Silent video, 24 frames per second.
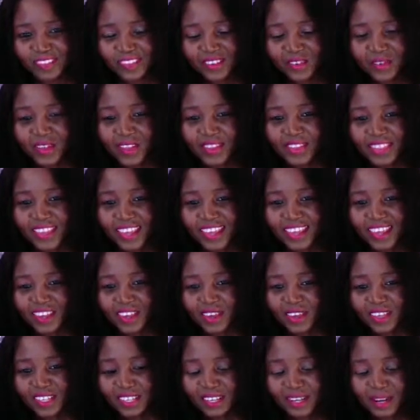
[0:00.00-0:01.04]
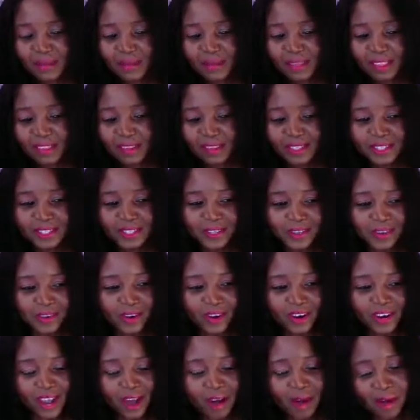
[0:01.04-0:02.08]
Well, thank you, Leader Melody.
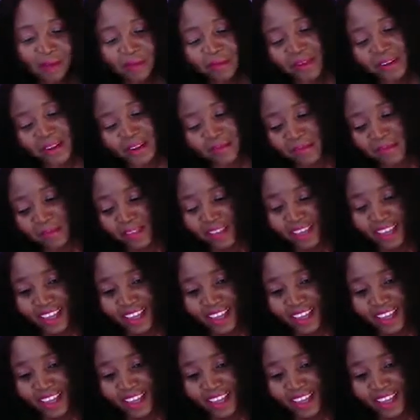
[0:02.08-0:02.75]
Now I'm going to be